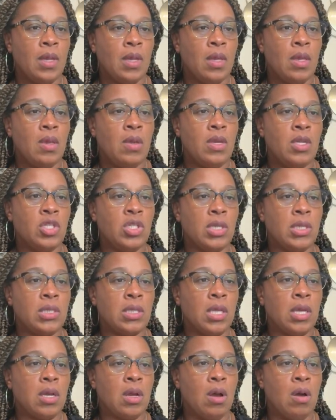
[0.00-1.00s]
You can just
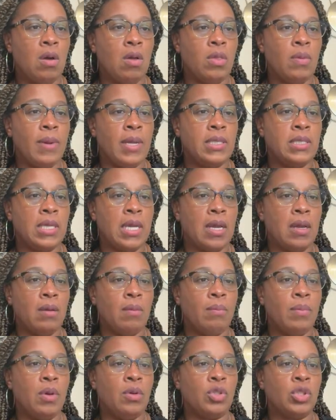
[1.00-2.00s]
click all the way down,
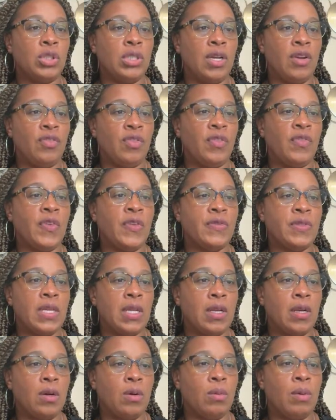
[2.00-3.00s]
bulk share for 15
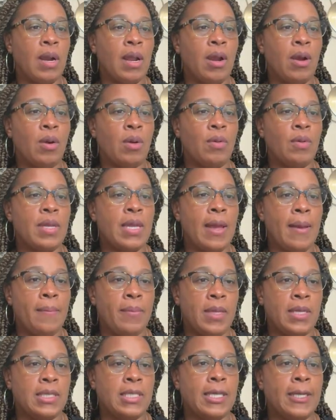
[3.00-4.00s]
and an arrow. Yep,
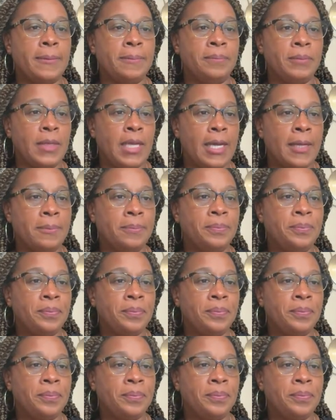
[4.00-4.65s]
that's it. Yep.